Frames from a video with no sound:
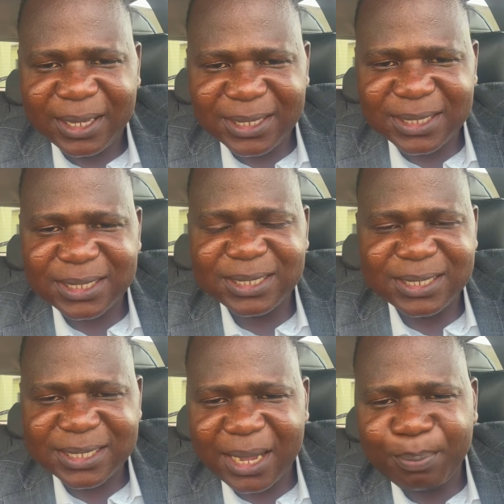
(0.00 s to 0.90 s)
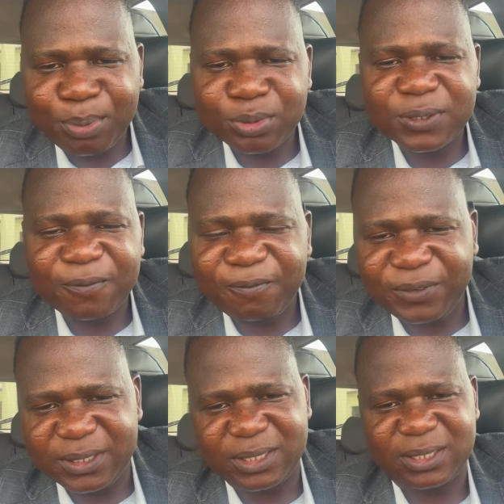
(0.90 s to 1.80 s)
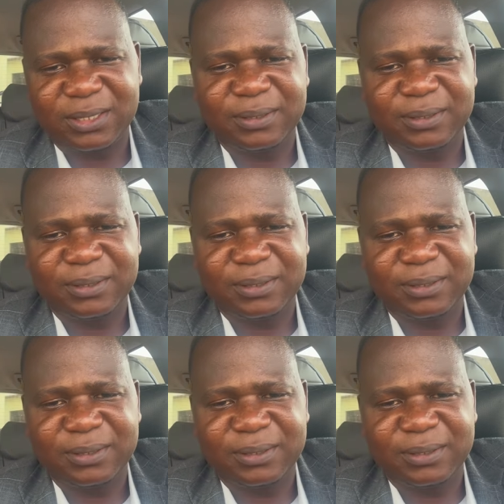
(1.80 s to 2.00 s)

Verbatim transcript: his disciples' feet.